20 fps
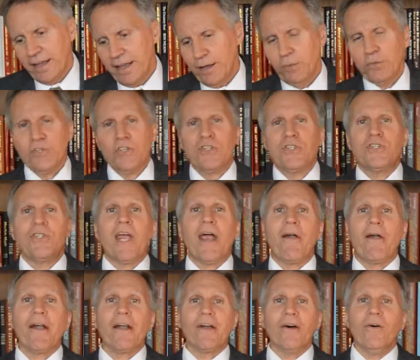It was
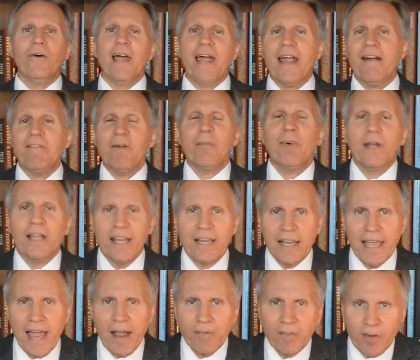hysterical. Everybody
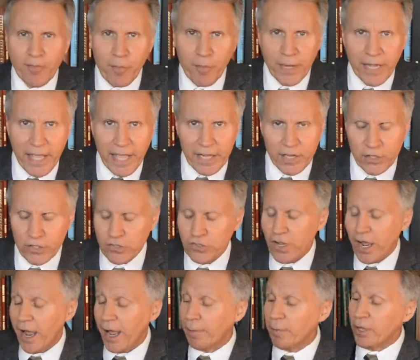laughed. Everybody had a good
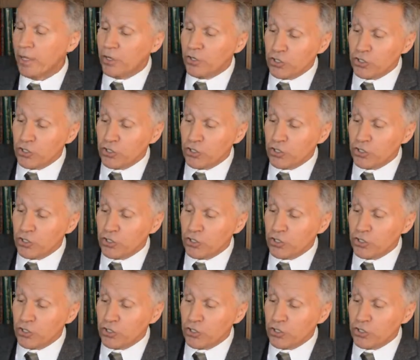time.